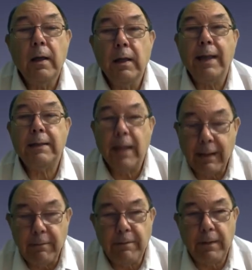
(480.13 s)
Less
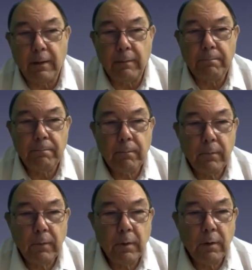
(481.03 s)
landfill.
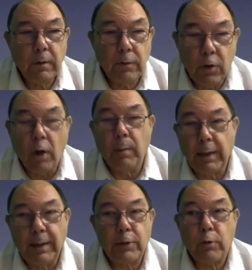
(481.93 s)

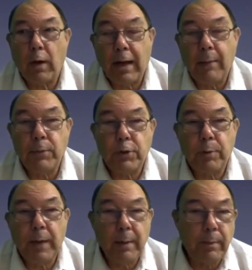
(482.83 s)
Normally that's what happens
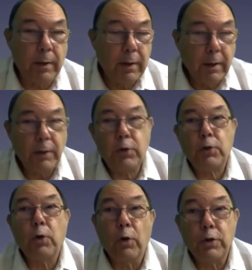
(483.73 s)
to paper. It
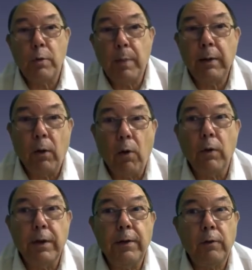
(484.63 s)
just goes in a big
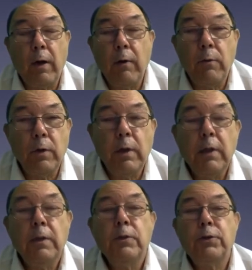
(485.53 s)
hole in the ground.
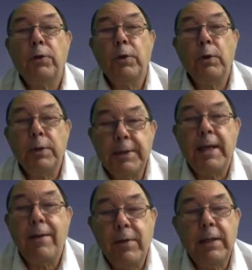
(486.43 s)
So you're
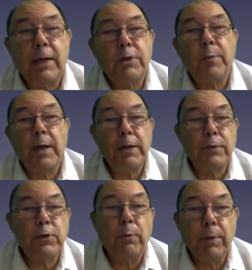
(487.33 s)
saving that space
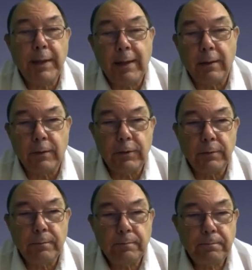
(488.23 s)
for something else.